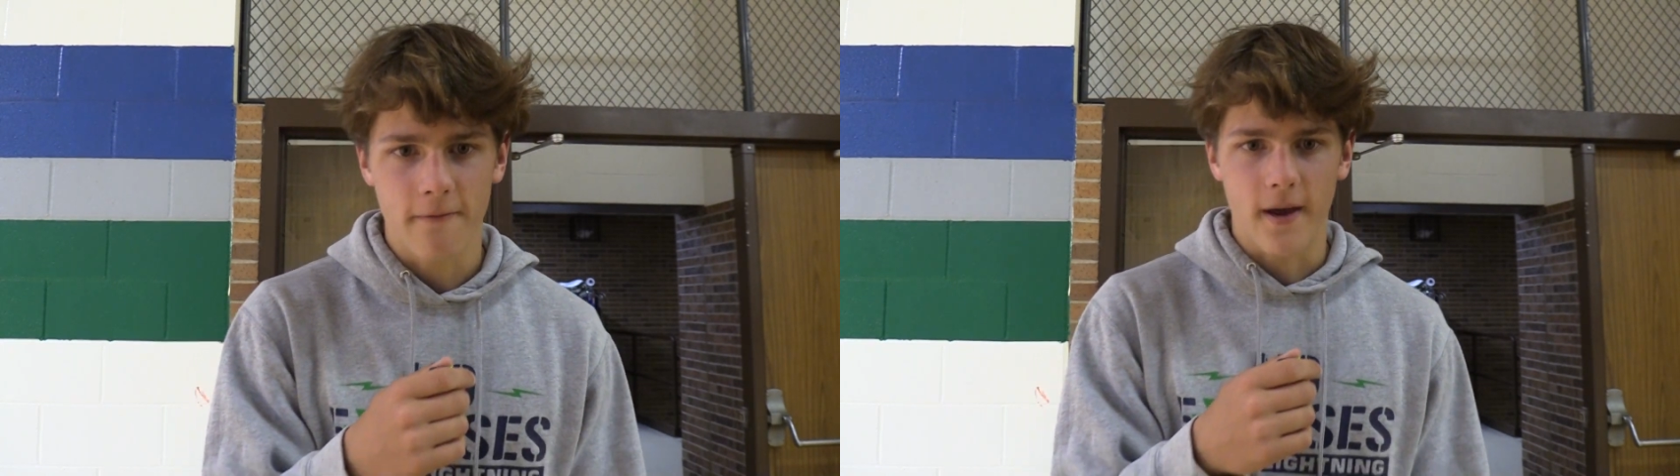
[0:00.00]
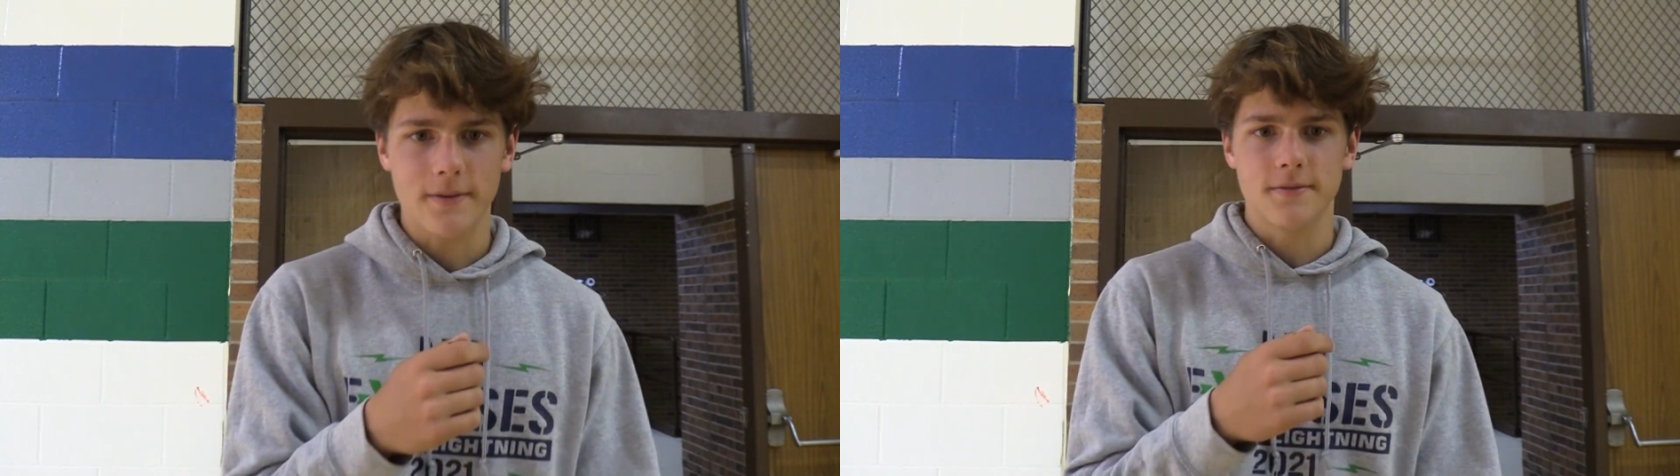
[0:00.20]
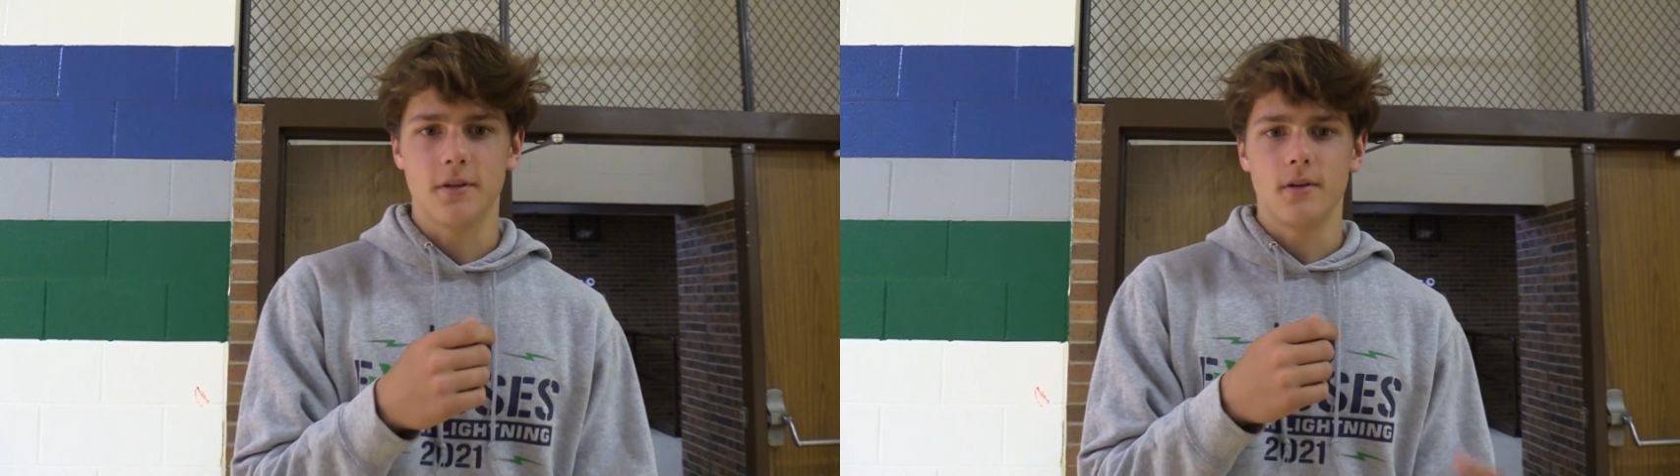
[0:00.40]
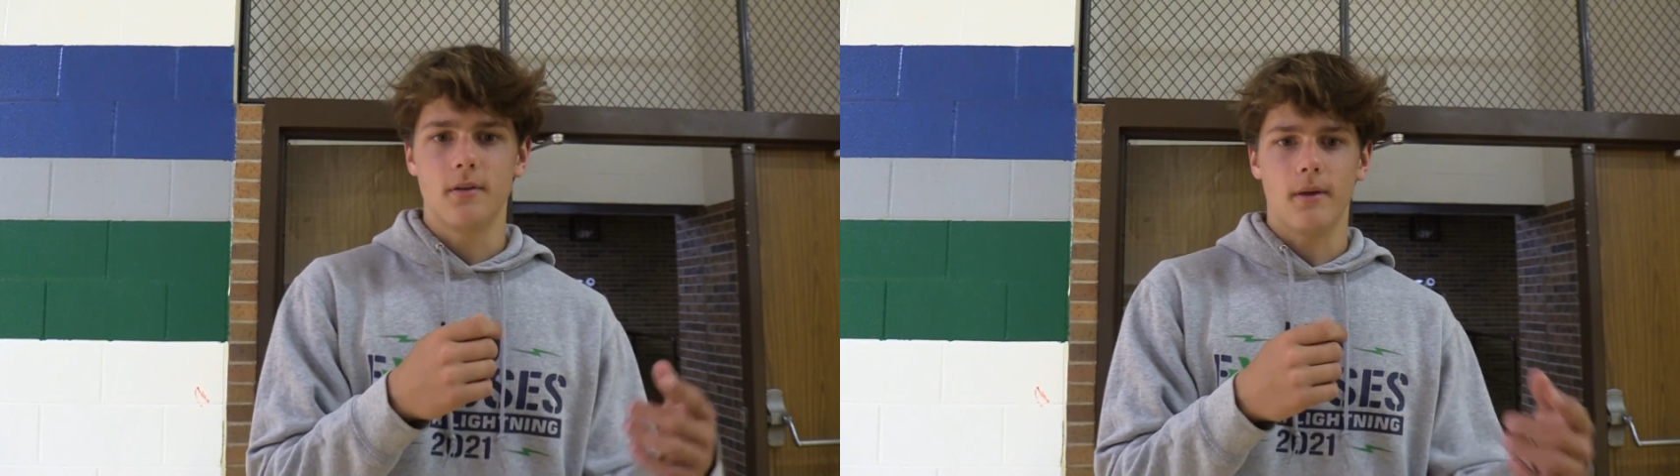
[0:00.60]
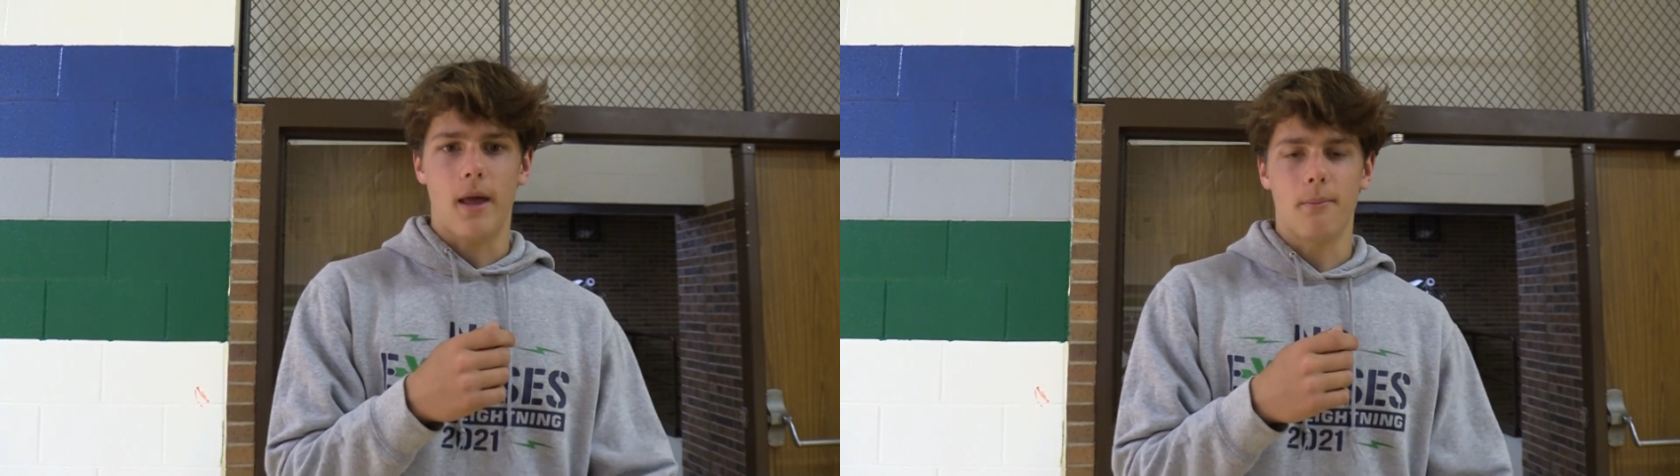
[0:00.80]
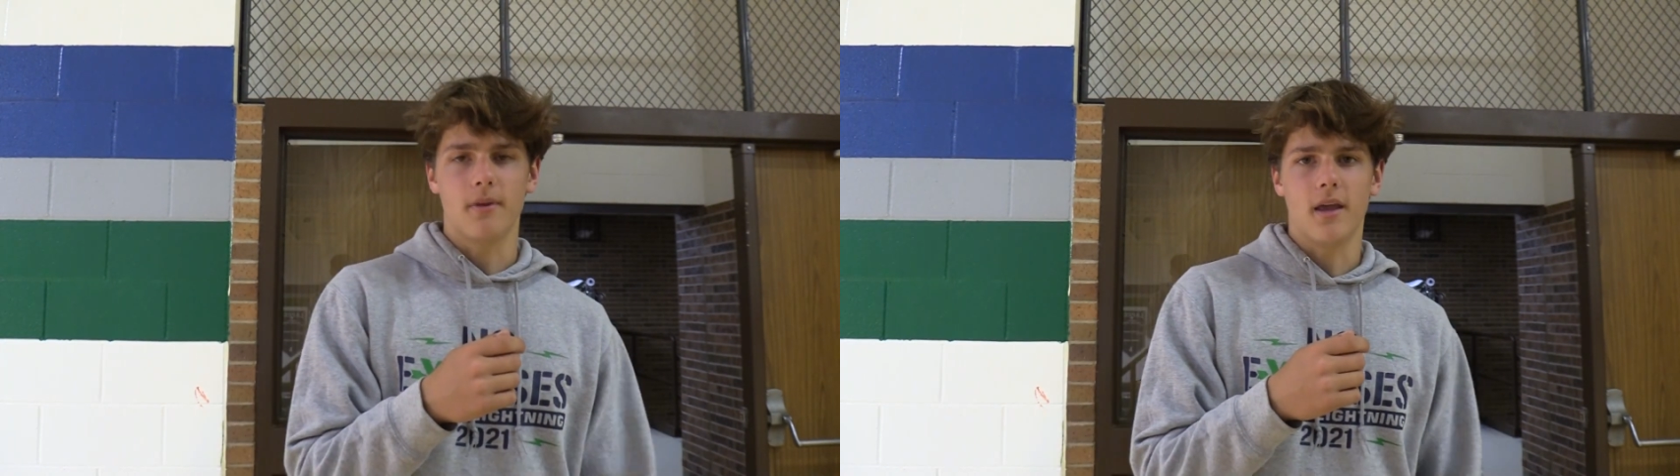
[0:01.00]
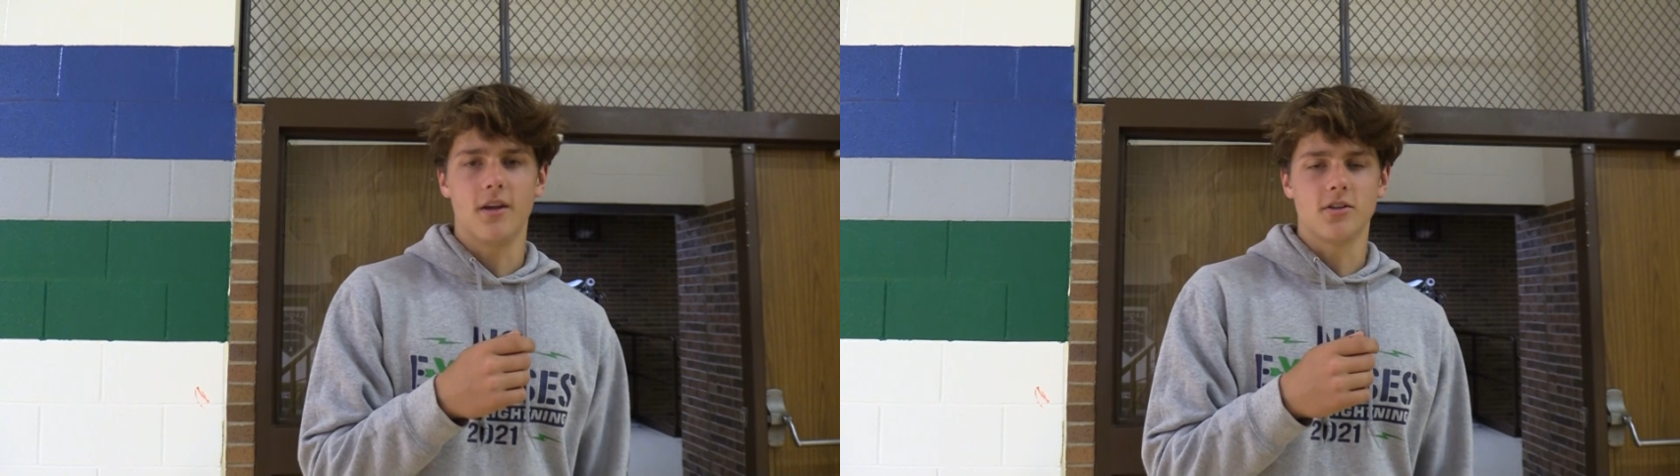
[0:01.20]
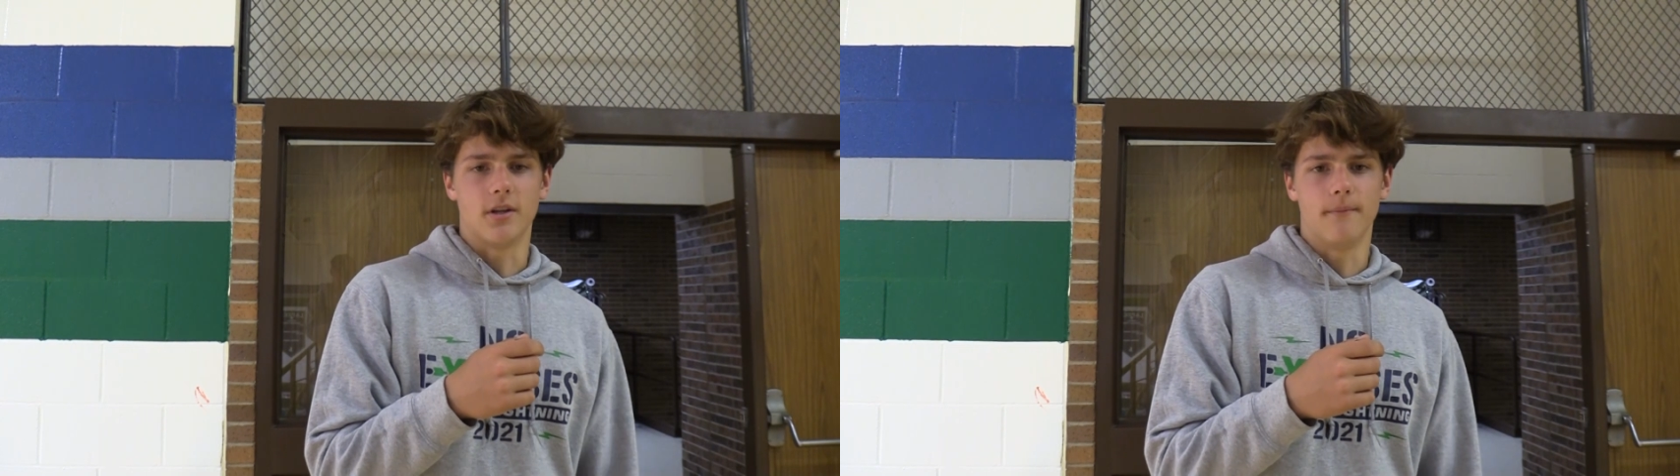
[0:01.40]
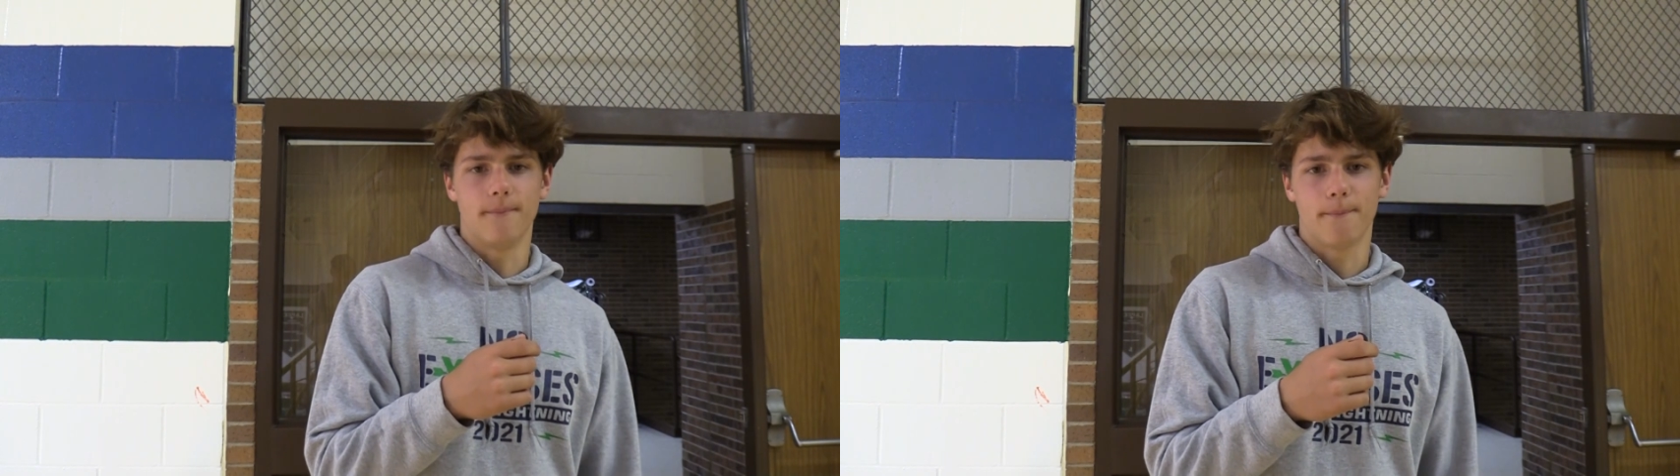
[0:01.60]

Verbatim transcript: FAFSA application.